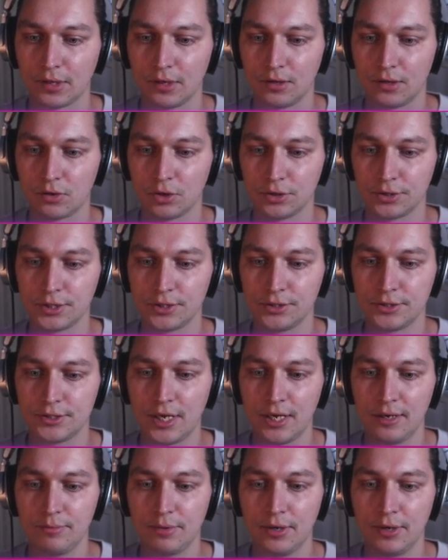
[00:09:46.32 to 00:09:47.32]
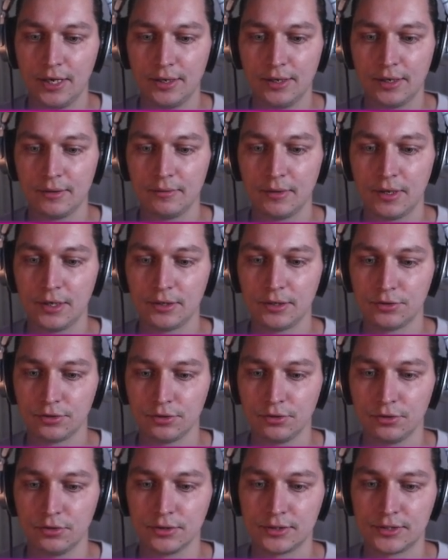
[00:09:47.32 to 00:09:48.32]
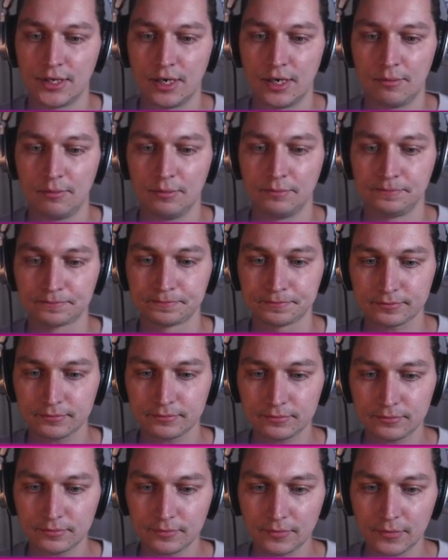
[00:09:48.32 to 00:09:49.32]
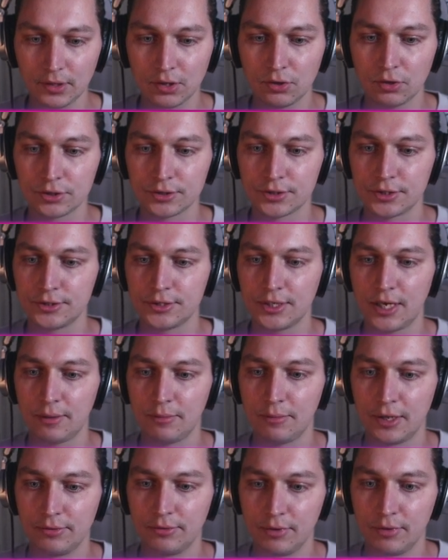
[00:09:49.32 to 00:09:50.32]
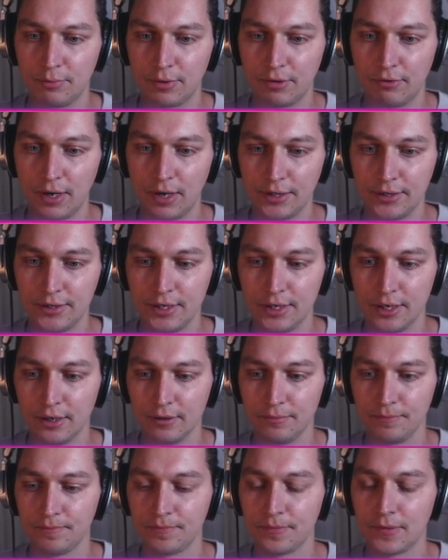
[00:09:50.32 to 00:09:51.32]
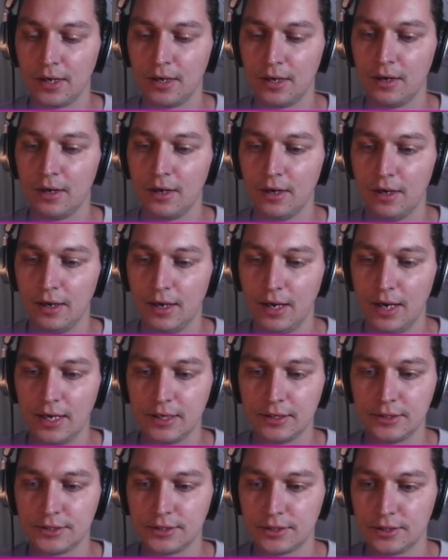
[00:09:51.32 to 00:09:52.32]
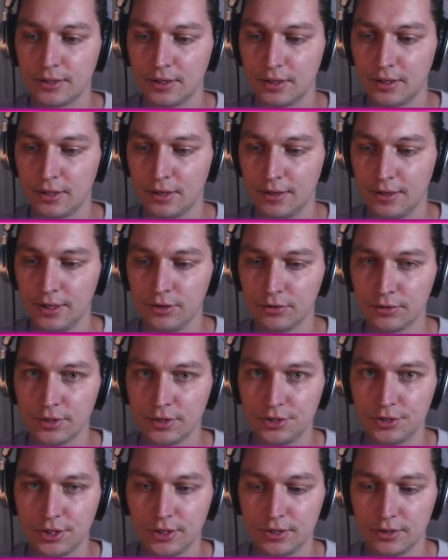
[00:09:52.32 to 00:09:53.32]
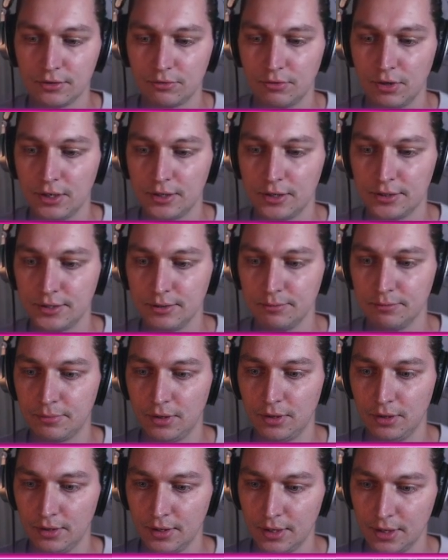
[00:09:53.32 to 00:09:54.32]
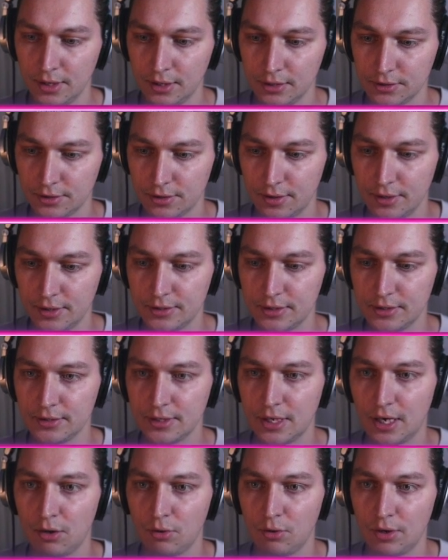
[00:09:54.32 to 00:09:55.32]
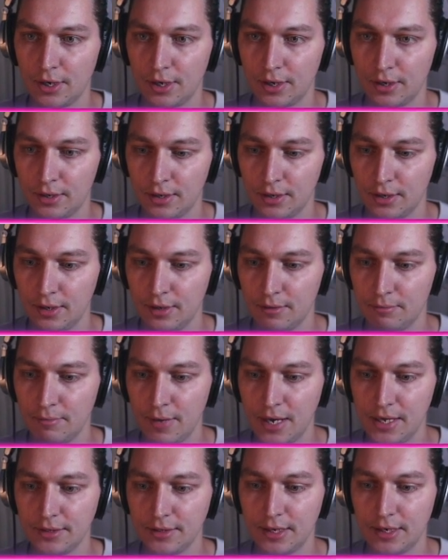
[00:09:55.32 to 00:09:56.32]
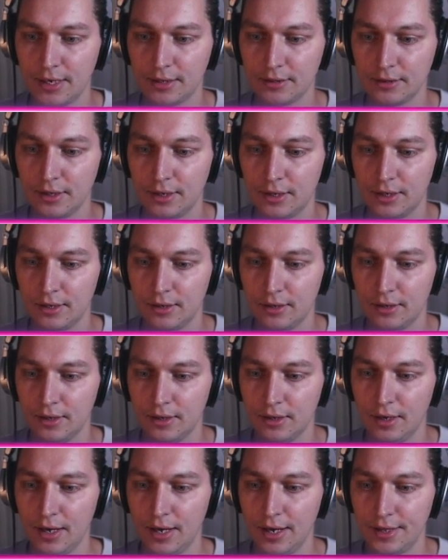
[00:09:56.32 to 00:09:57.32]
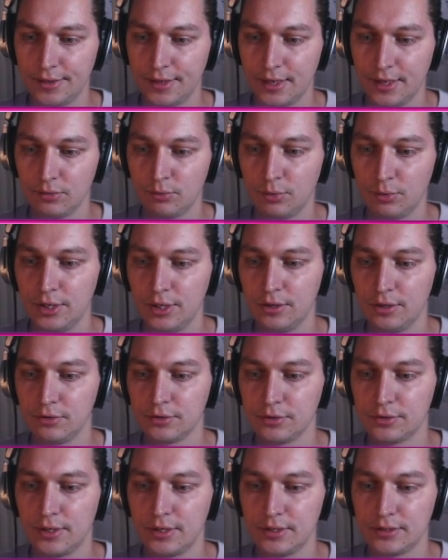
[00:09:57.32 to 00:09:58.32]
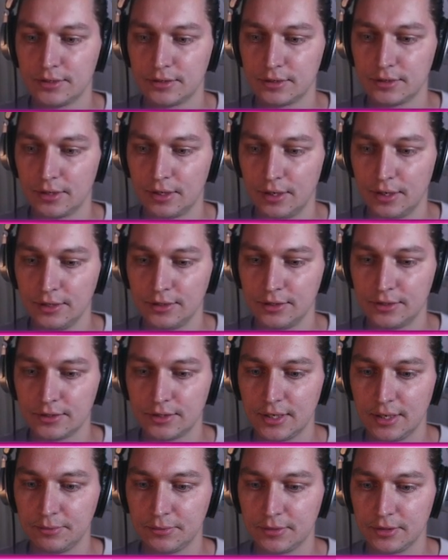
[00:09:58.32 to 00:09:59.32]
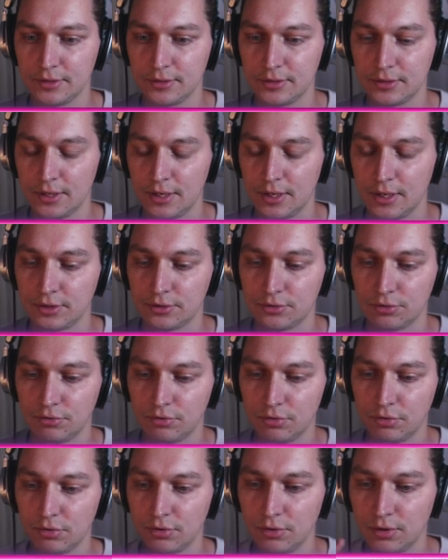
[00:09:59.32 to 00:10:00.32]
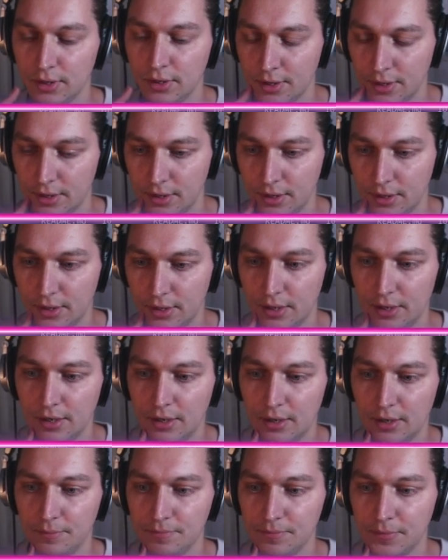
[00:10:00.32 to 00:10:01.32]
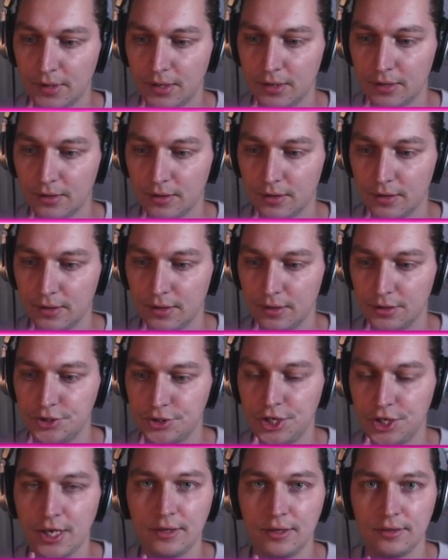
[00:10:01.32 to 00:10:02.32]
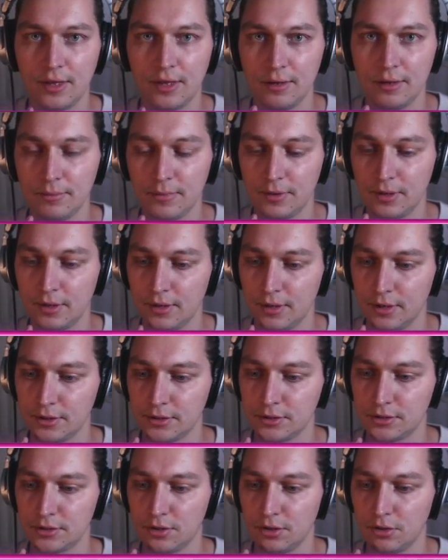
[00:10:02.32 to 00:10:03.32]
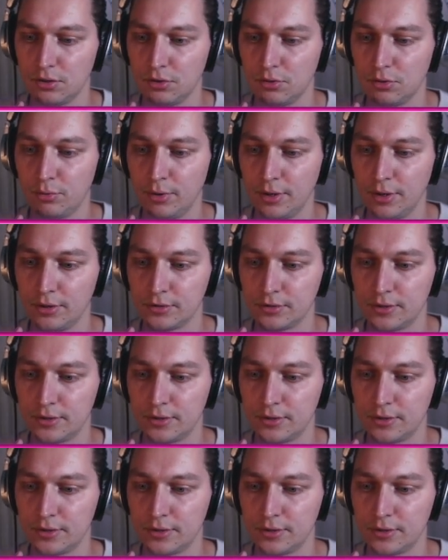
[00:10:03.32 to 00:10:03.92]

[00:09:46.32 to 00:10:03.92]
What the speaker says: content type header to some content type that we provide here. And the usage is really simple. So this is our main handler, and then we use these interceptors to chain them. So we use